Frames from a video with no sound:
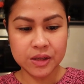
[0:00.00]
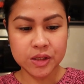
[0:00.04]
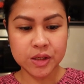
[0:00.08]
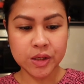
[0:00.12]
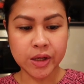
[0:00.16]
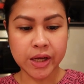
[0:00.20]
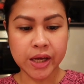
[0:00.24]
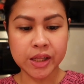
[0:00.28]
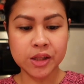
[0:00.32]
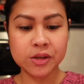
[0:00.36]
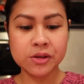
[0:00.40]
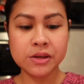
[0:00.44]

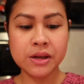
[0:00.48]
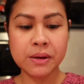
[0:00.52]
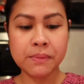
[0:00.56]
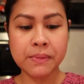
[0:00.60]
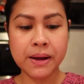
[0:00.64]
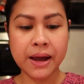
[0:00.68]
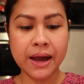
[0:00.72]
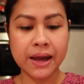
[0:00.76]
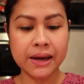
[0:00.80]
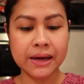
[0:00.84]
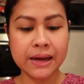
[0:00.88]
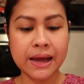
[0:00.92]
So, ito
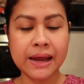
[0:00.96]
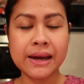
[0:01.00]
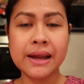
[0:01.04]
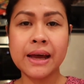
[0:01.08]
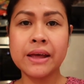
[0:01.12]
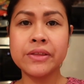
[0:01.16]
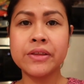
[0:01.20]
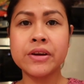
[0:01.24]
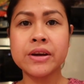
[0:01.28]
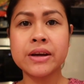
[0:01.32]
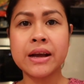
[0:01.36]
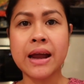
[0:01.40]
naman,
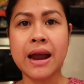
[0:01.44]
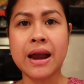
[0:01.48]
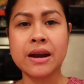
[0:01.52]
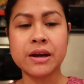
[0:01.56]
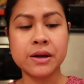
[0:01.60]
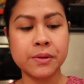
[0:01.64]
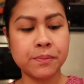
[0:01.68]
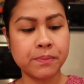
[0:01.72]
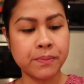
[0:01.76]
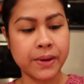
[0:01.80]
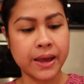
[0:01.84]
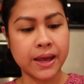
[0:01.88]
another
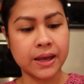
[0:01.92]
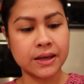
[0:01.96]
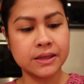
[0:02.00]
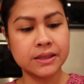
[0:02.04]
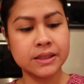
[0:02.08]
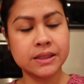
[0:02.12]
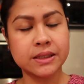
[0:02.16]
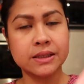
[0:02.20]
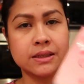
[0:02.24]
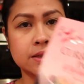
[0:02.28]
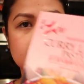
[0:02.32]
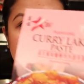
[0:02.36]
curry
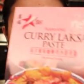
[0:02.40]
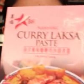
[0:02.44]
paste.